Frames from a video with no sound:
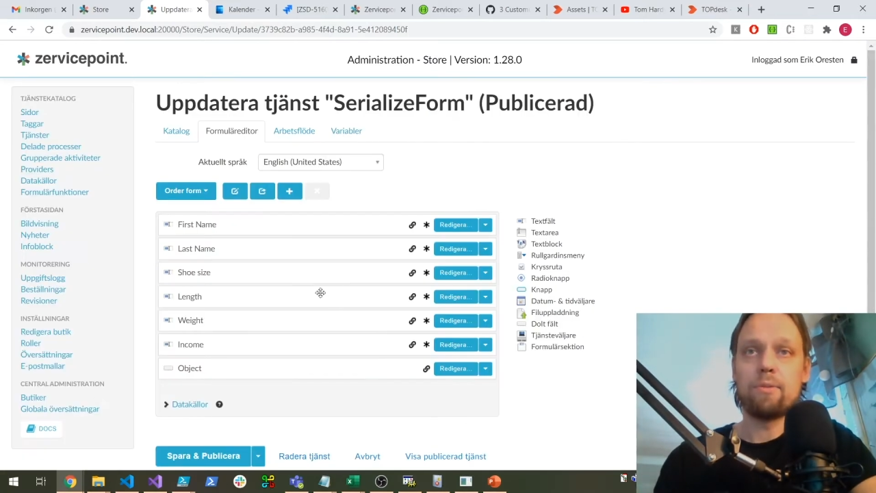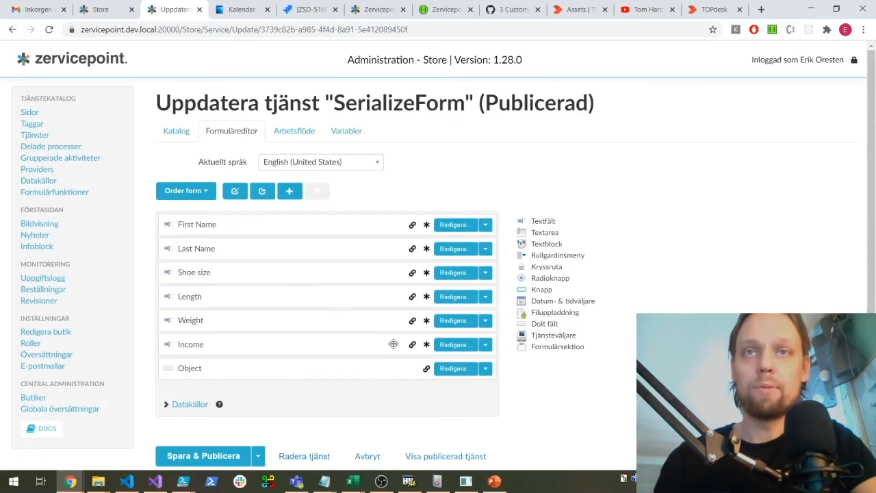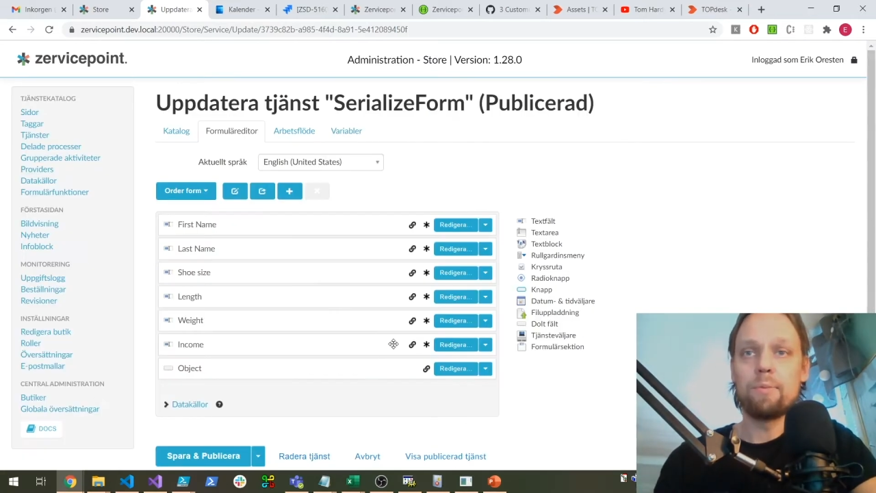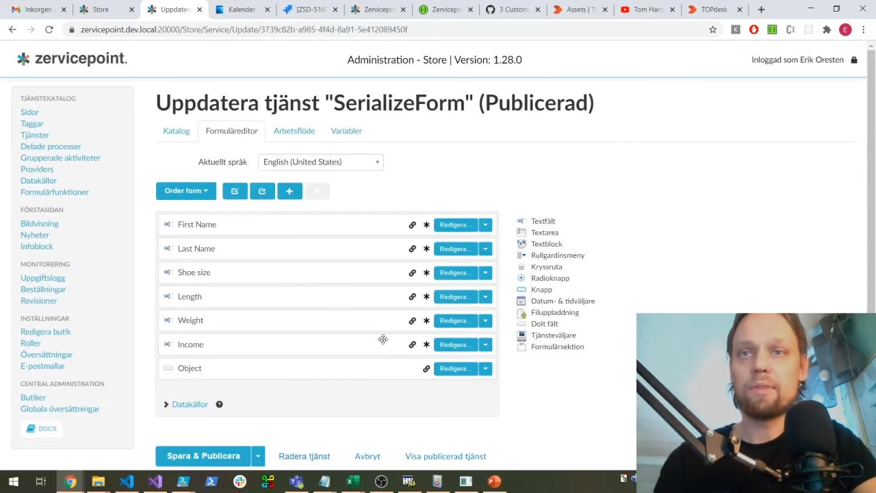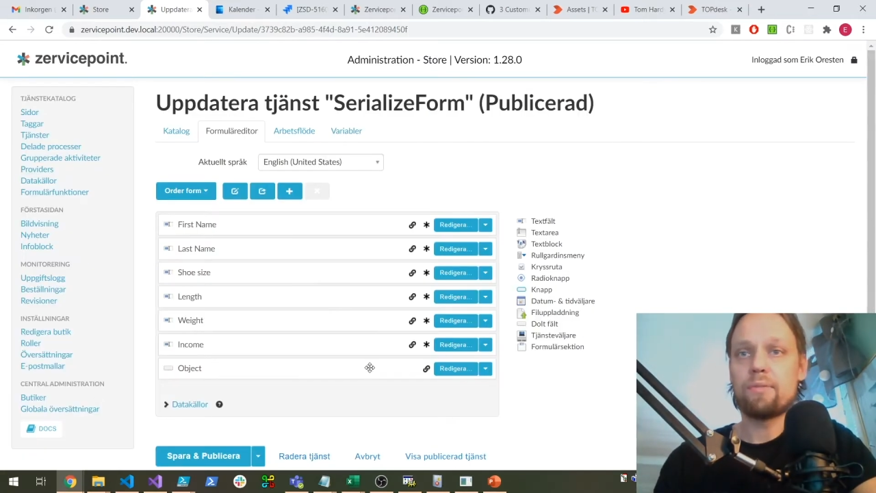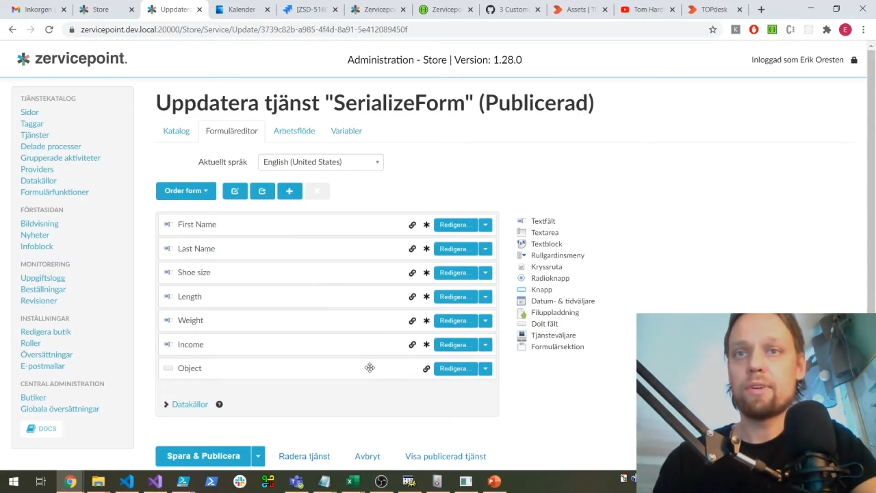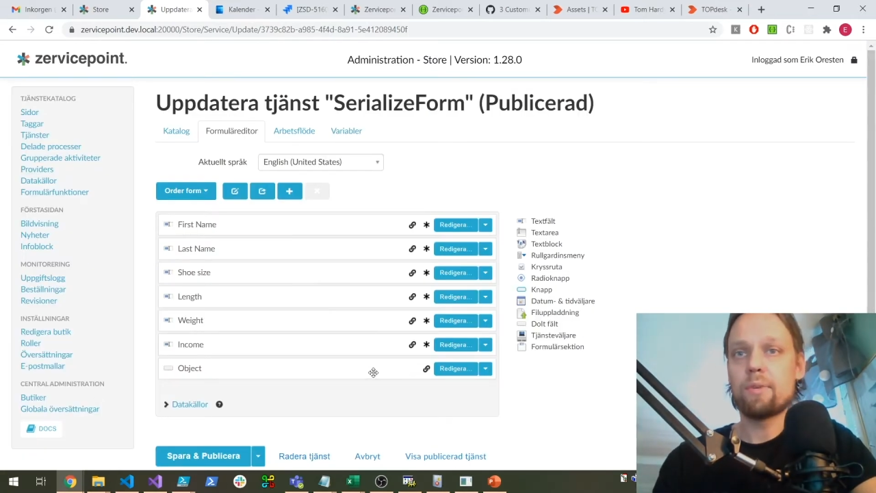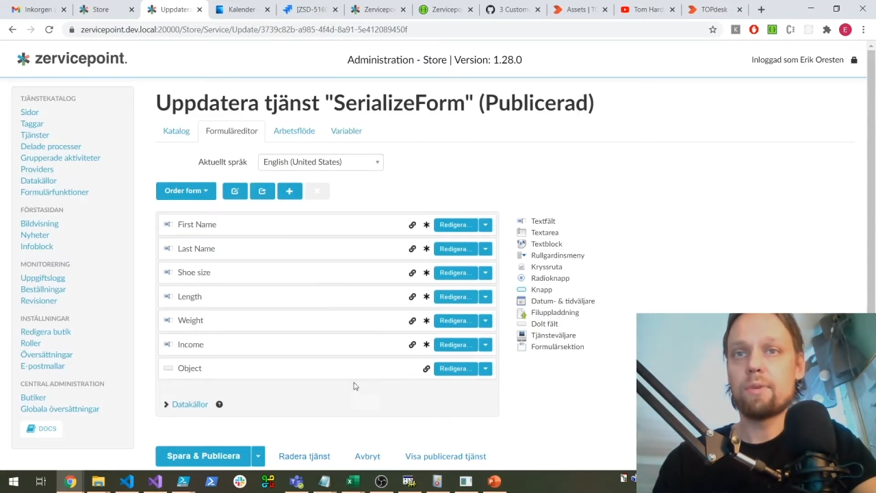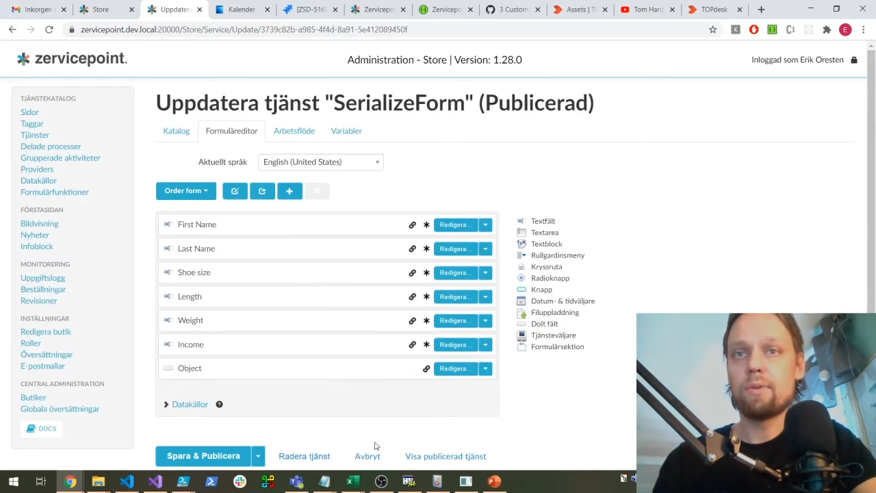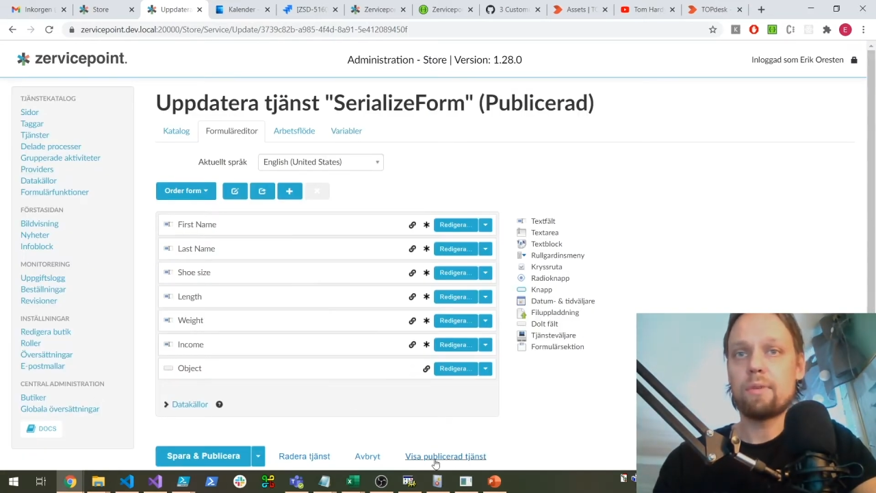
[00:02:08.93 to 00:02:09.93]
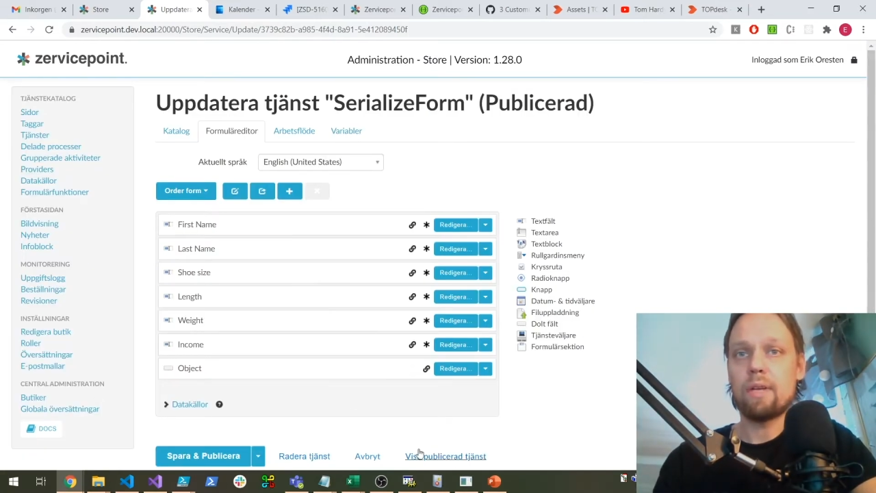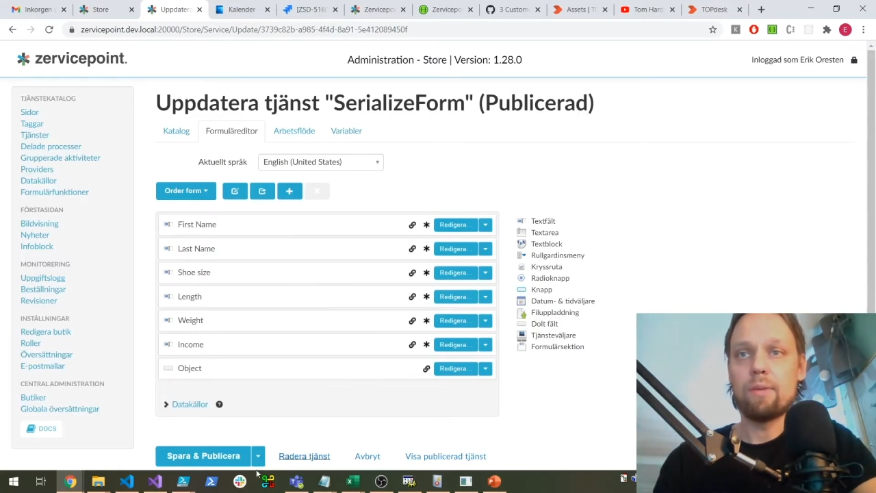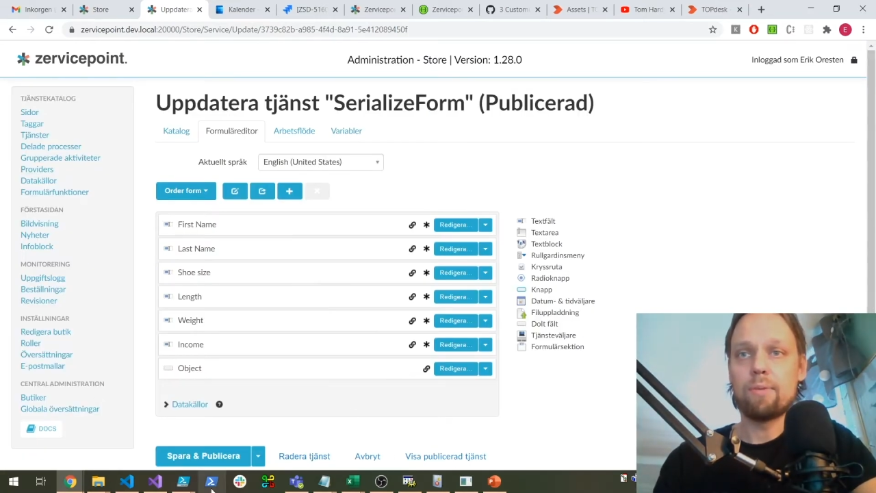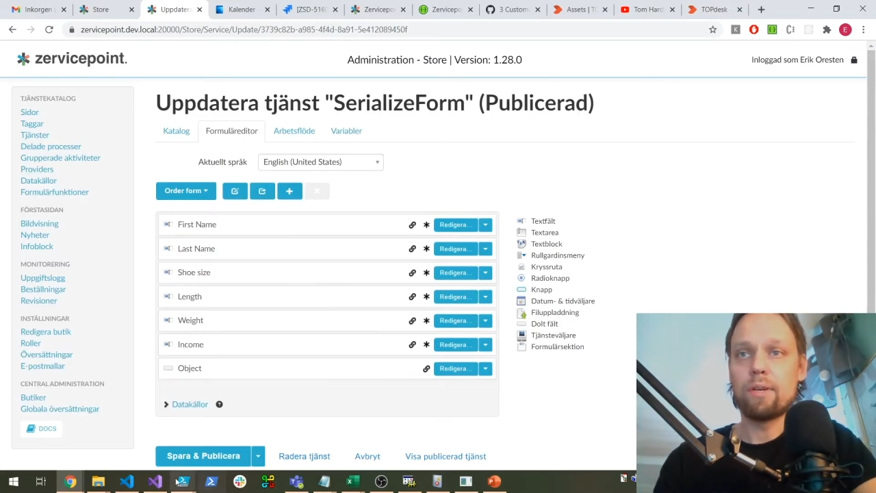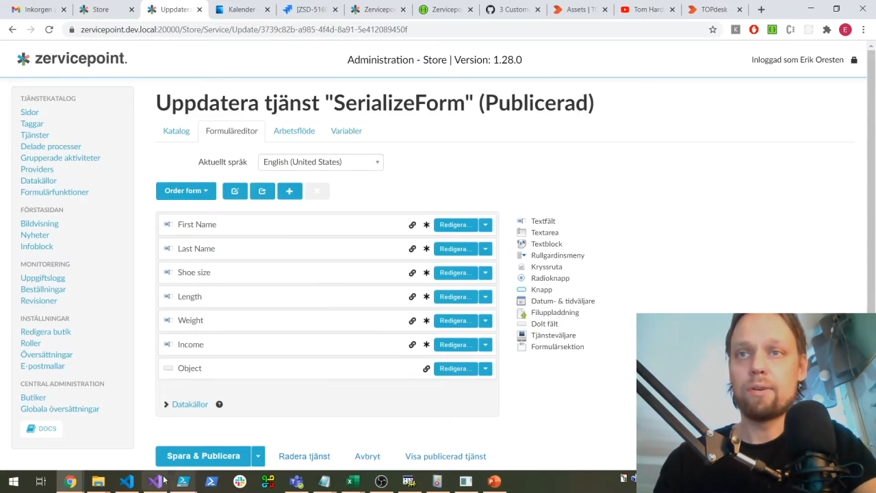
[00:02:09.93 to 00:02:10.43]
object variable,
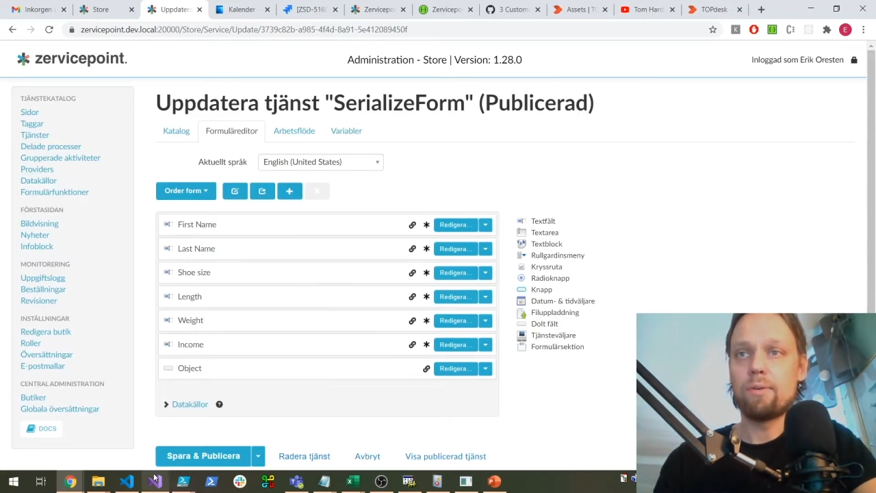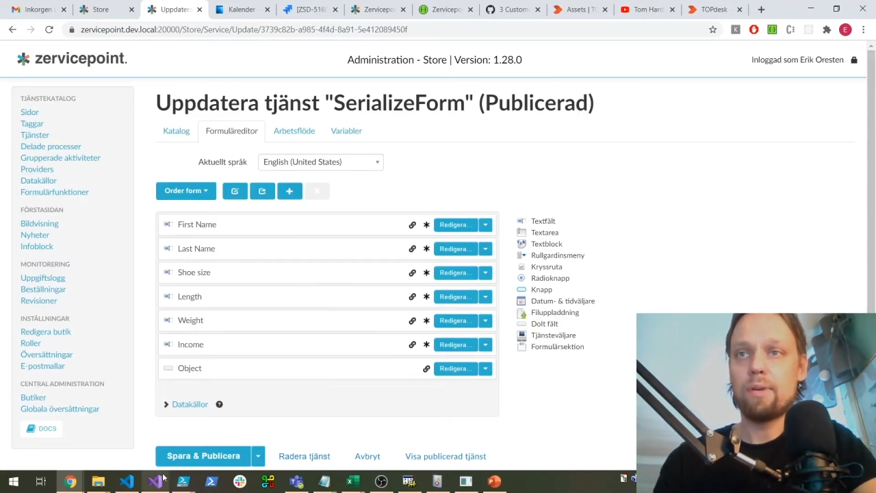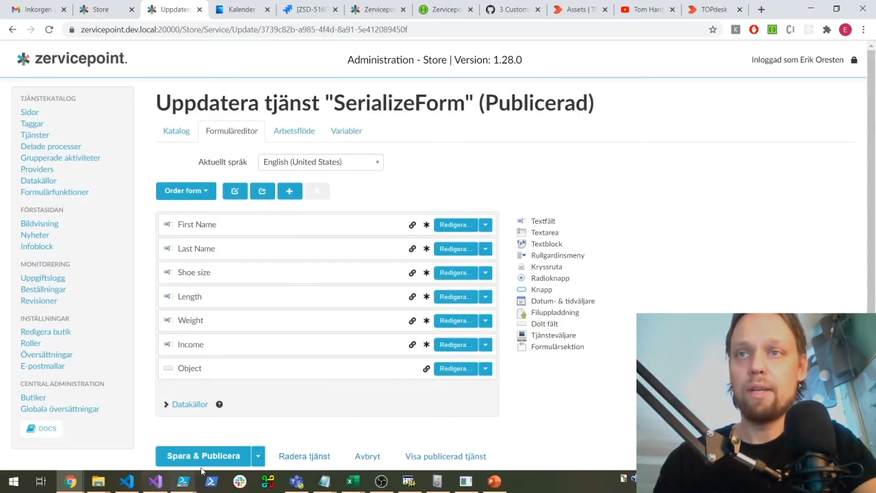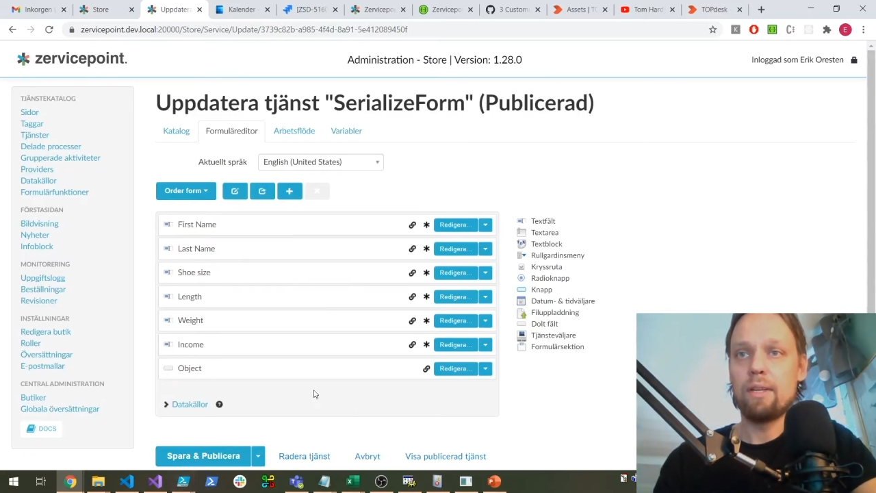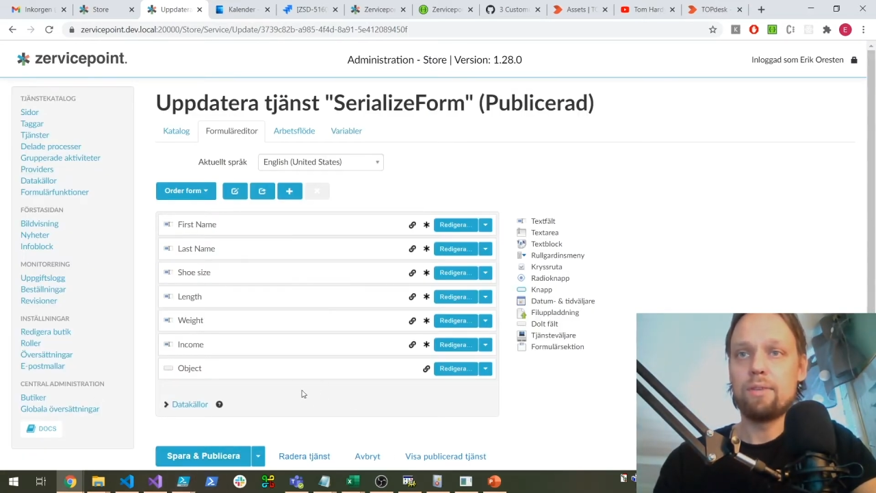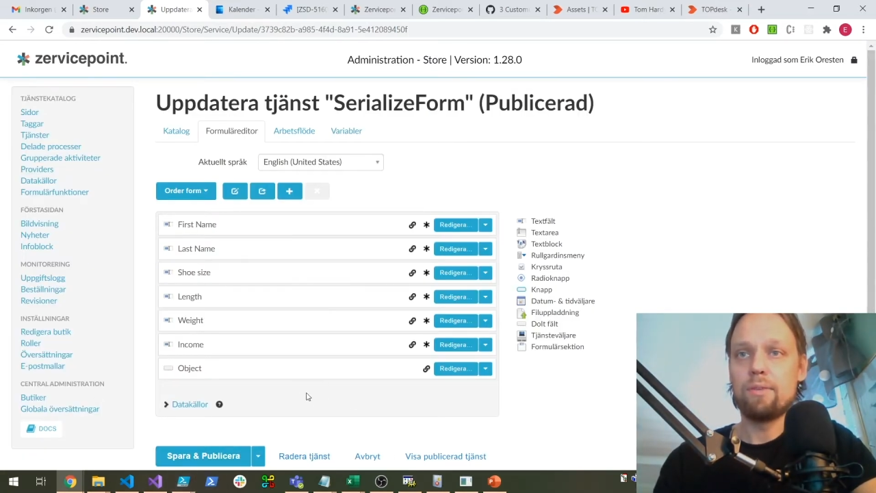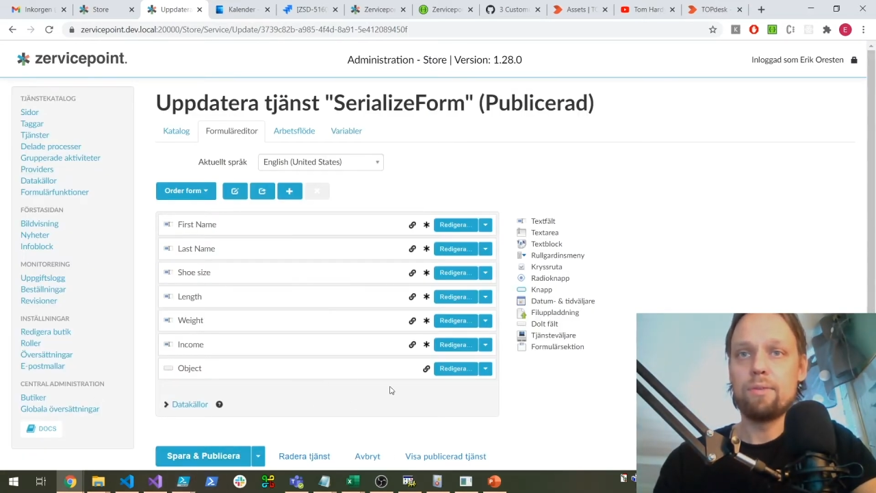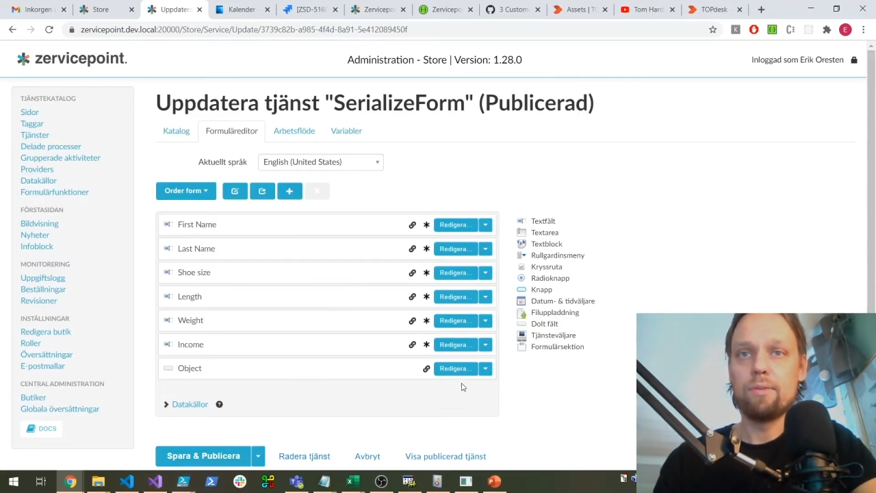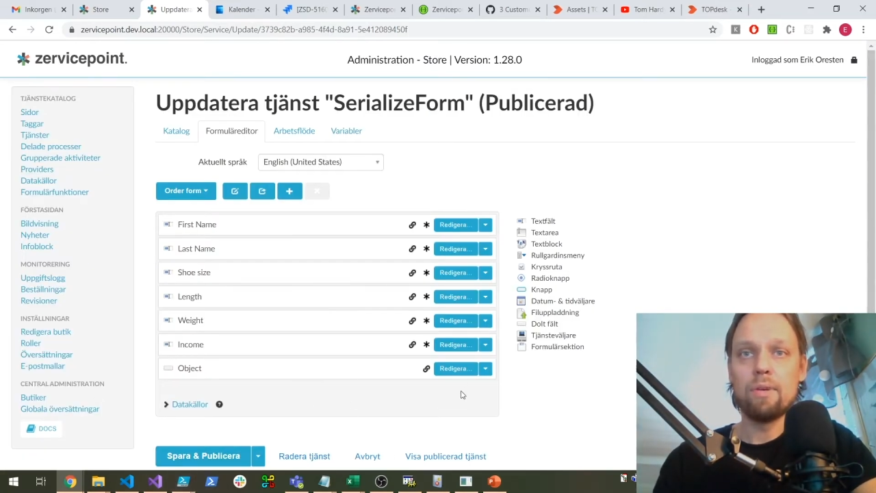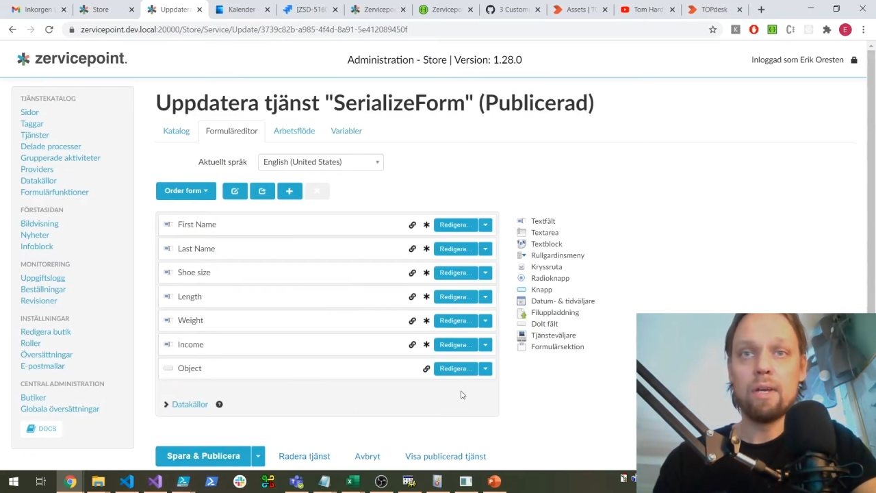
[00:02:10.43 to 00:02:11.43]
and we go into